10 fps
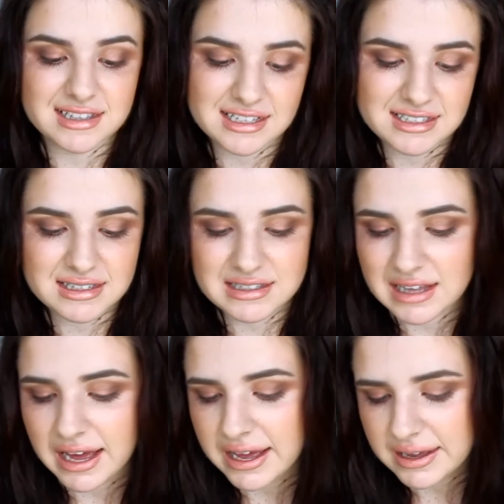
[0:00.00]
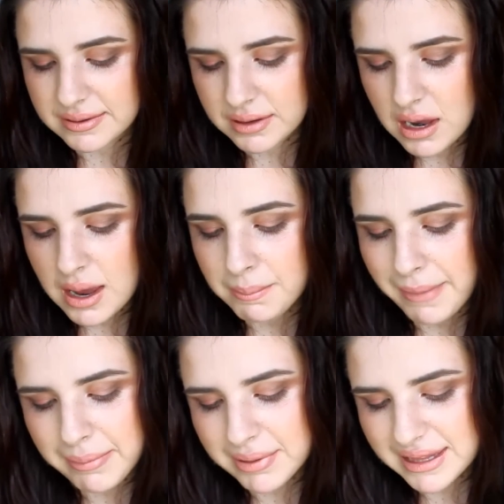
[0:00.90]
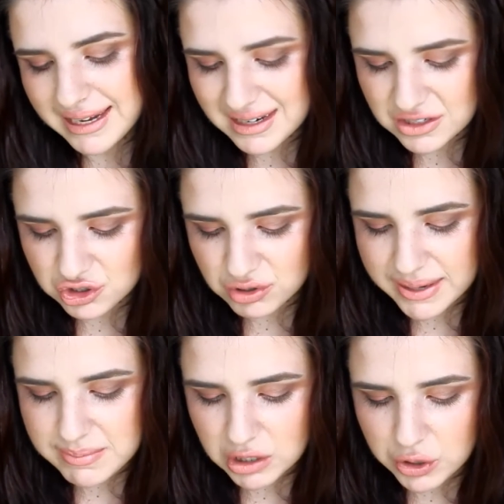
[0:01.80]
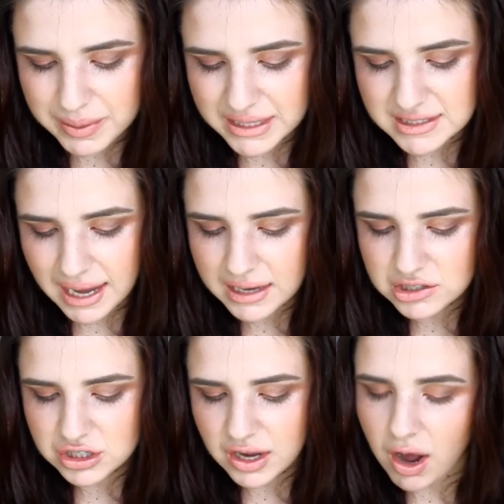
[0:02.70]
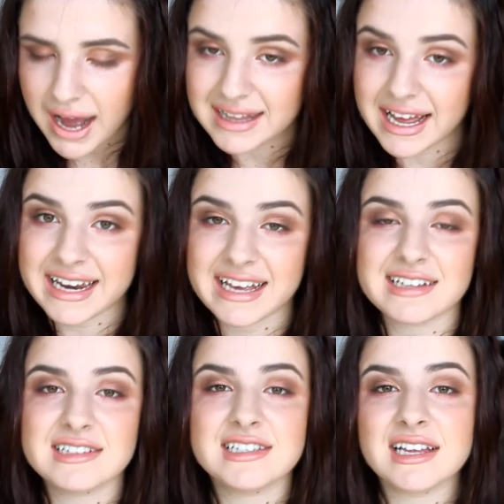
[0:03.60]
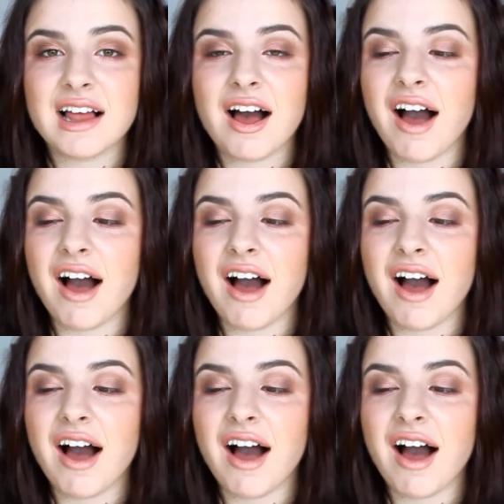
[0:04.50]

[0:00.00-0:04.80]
This is the Maybelline Dream Lumi Touch Highlighting Concealer.